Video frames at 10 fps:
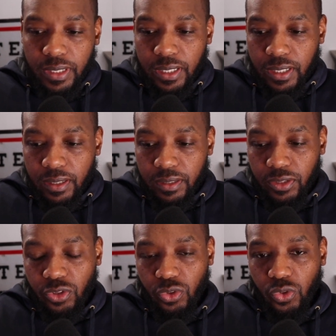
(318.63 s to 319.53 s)
uh,
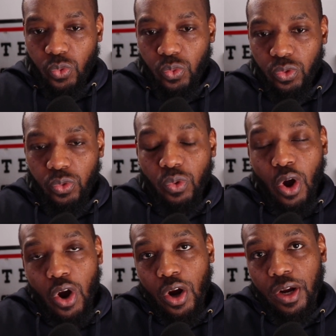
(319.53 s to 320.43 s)
you, you
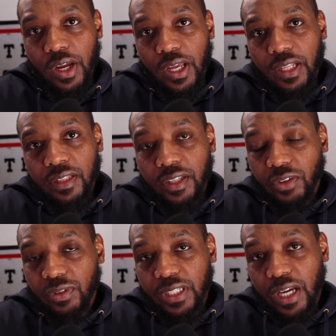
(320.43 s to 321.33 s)
are
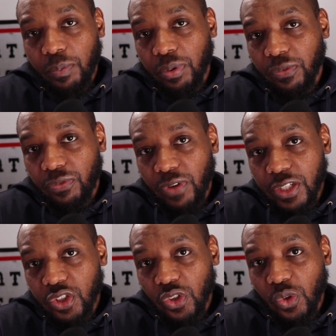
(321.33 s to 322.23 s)
literally a
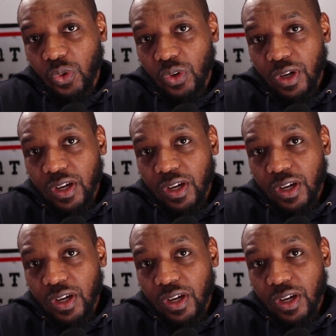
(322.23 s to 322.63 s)
professional